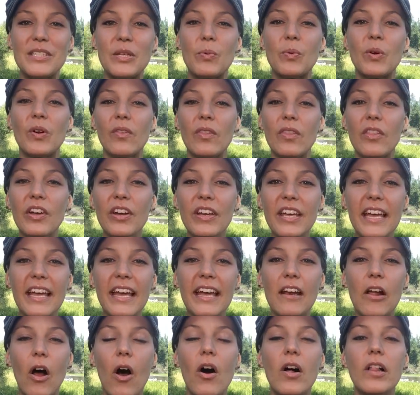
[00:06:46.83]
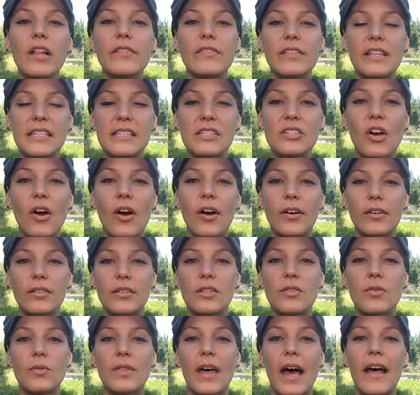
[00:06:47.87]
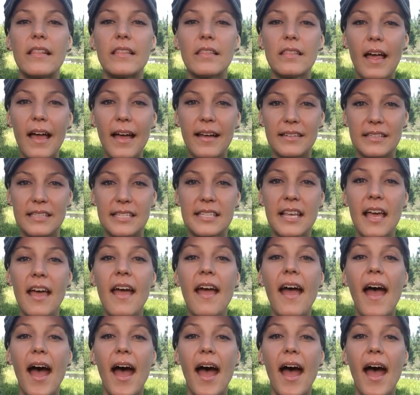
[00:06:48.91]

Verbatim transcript: so we're looking at all of these cards through that lens.